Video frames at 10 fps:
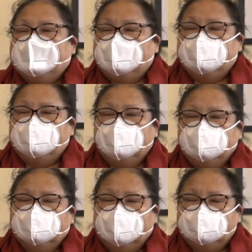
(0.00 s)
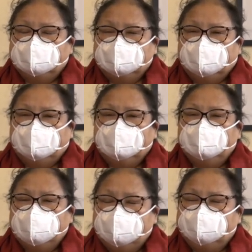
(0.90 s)
You are not allowed to cry.
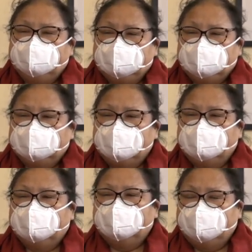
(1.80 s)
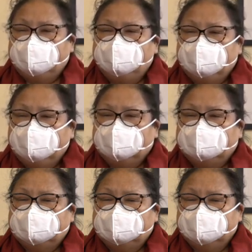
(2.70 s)
You have to be strong. You have to
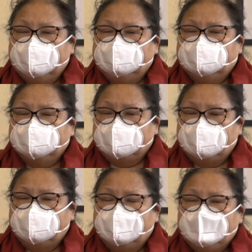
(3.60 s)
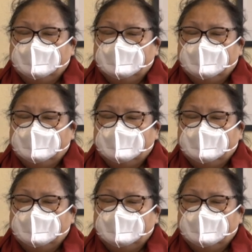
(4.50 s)
realize that Dwight is strong.